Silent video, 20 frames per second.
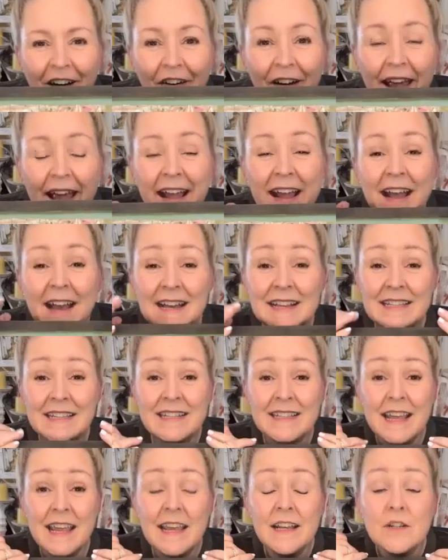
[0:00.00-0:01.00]
Okay, guys,
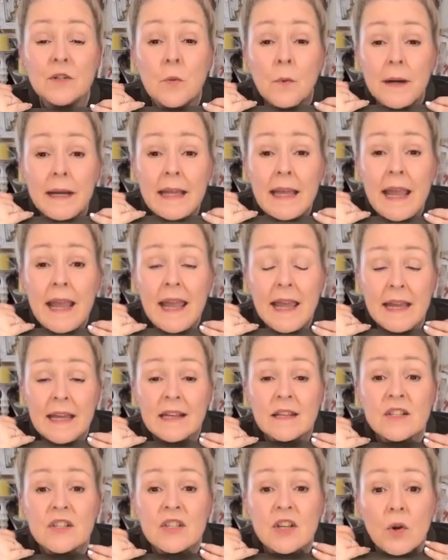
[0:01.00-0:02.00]
it's
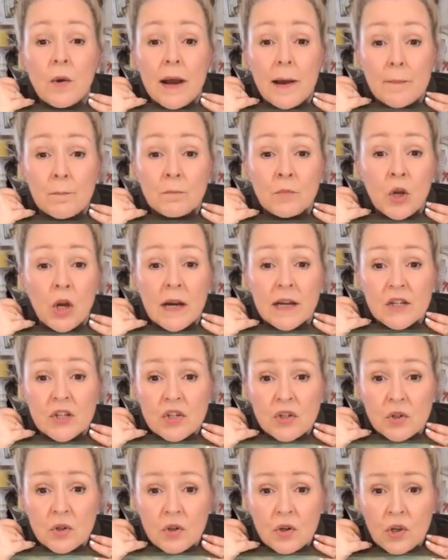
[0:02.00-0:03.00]
8:28, so I'm not
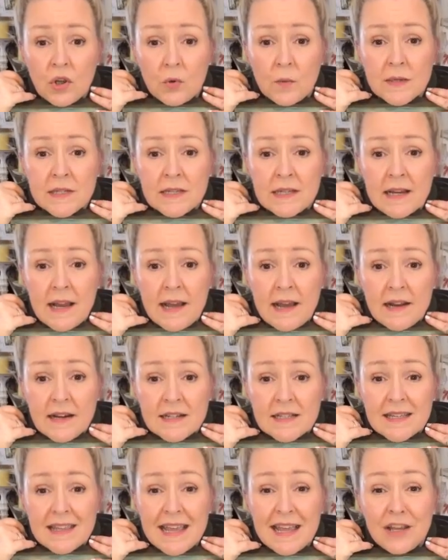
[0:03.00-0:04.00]
sure who is
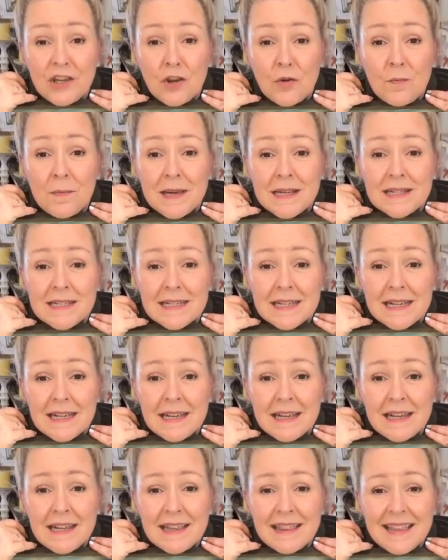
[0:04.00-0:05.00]
next. Thank you,
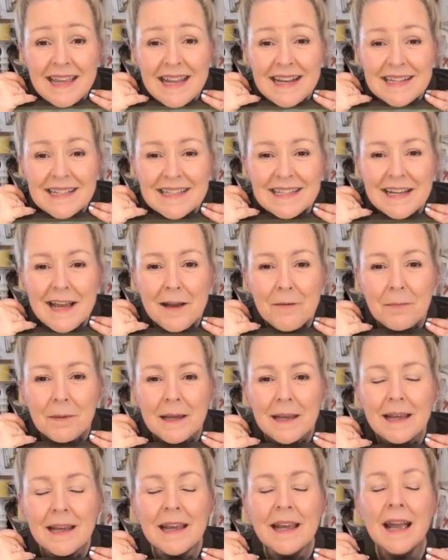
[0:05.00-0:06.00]
Mindy. Thanks,
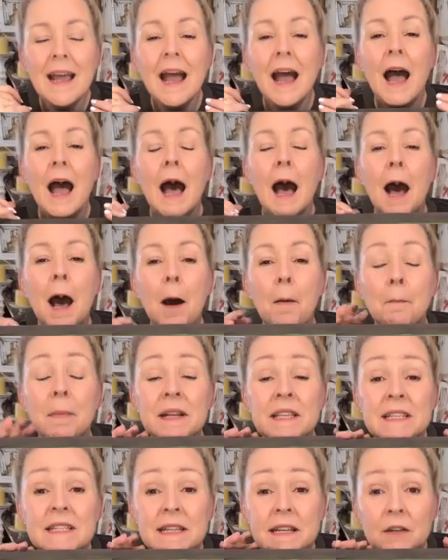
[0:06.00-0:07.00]
Debbie.
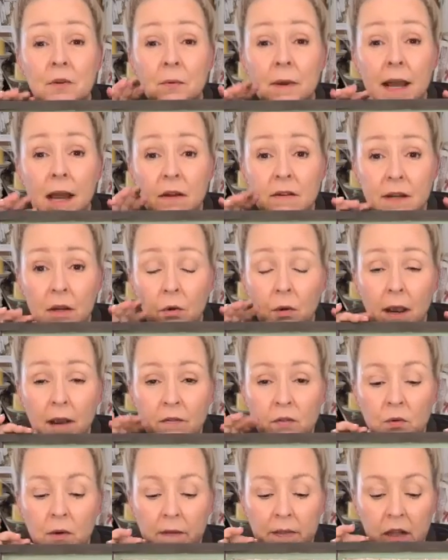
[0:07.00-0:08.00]
But stick around and
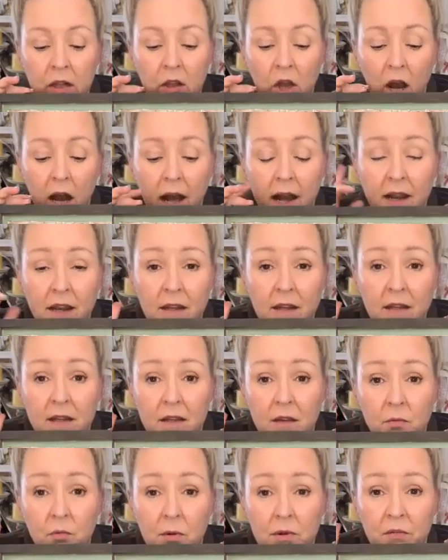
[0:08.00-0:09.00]
Craft Around the Clock.
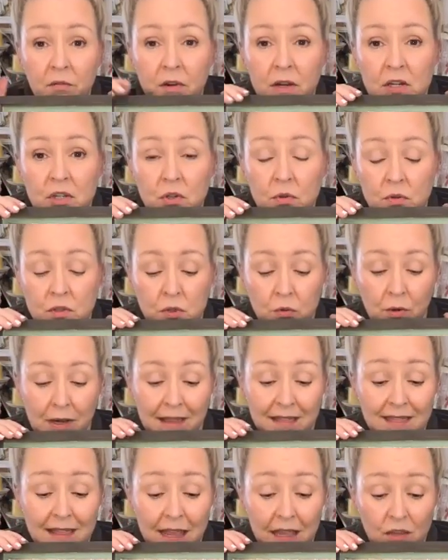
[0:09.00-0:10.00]
Refresh your
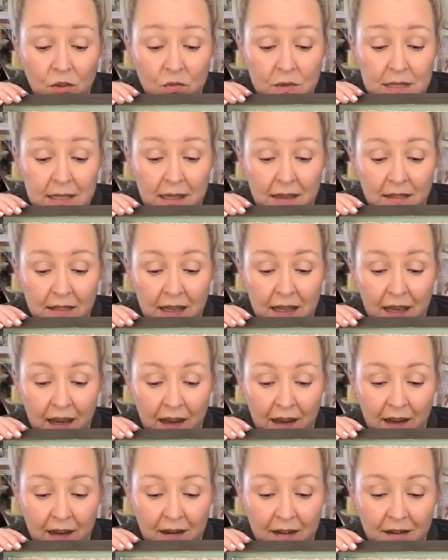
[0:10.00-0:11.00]
screen. Thank you,
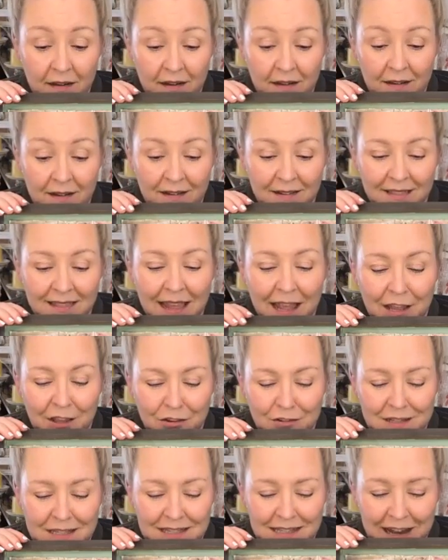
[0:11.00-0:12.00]
Cynthia.
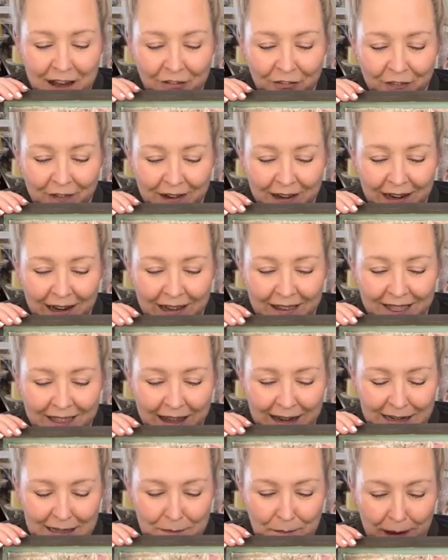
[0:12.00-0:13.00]
Thank you, Stephanie.
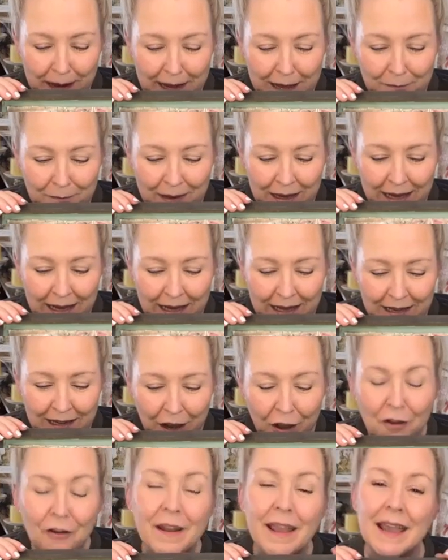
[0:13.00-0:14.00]
Thanks, Pammy.
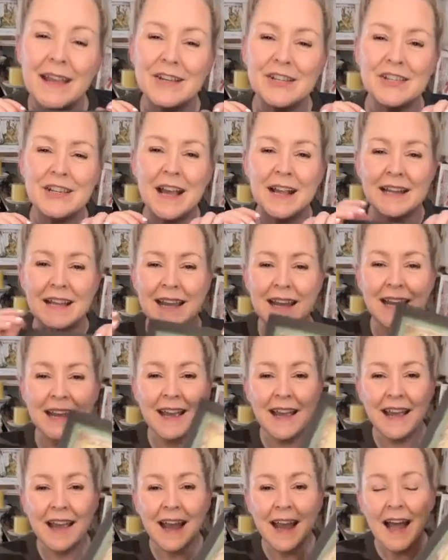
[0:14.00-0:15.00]
Okay,
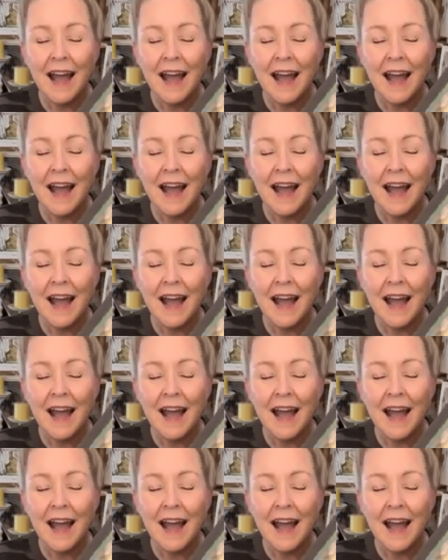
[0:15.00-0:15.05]
Shelly.